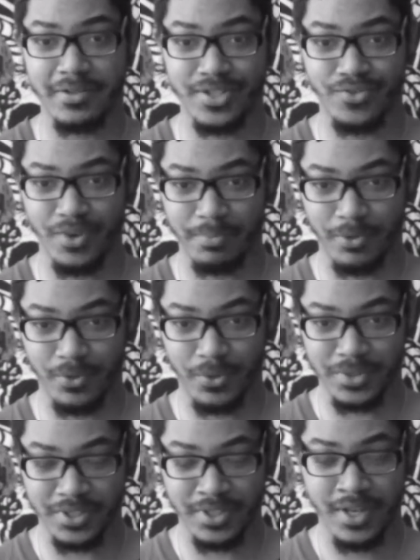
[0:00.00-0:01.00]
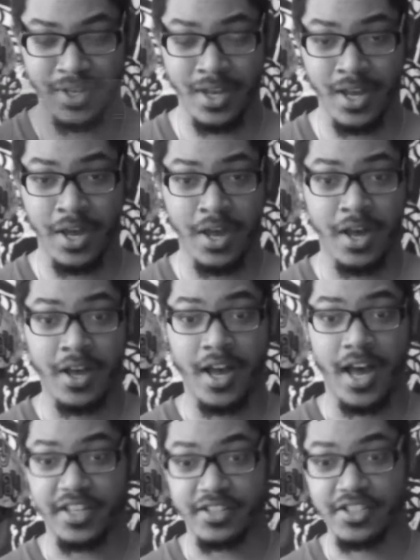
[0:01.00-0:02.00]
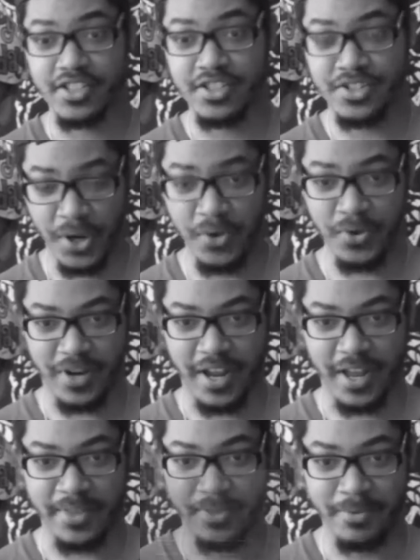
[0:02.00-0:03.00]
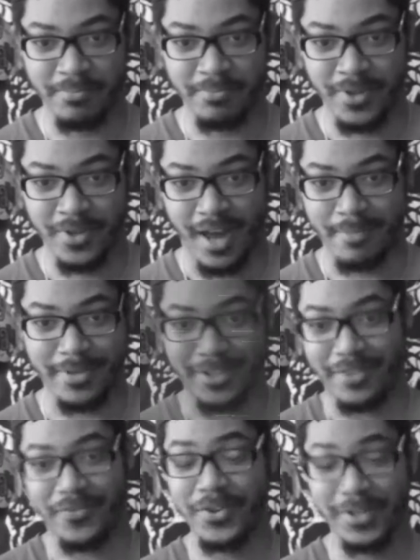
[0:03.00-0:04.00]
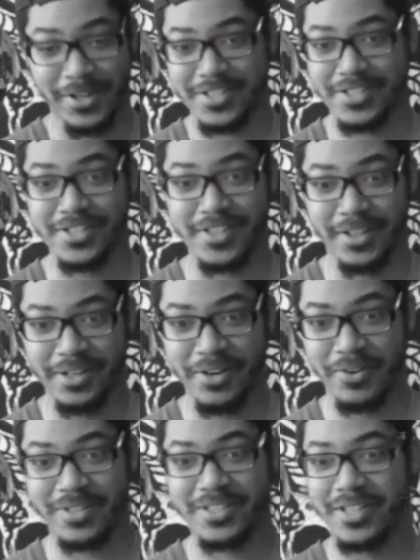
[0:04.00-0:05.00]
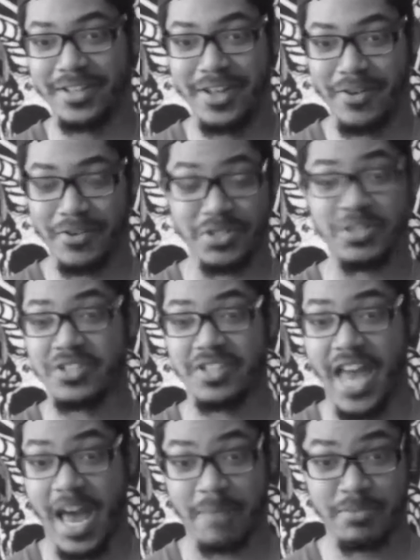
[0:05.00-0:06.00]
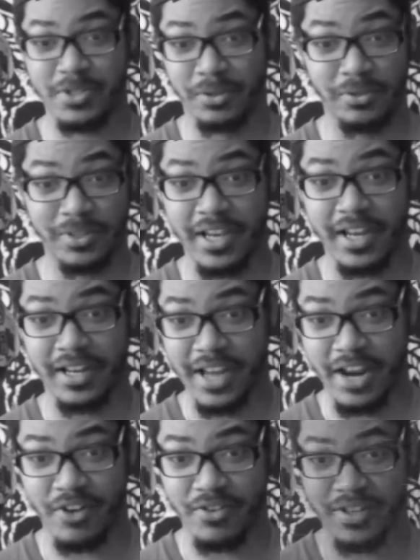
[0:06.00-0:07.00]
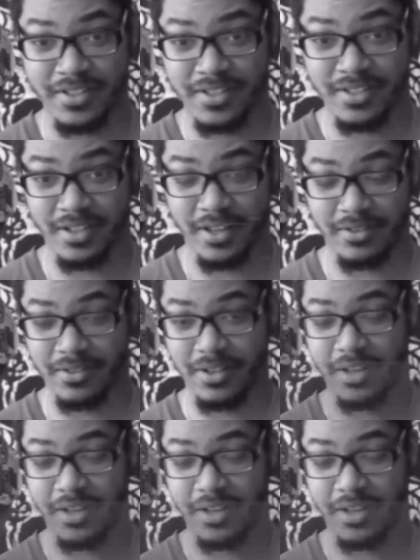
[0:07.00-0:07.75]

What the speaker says: Skribbal's, I guess, stoner anthem. I mean, if you listen to the lyrics are just absolutely hilarious. Like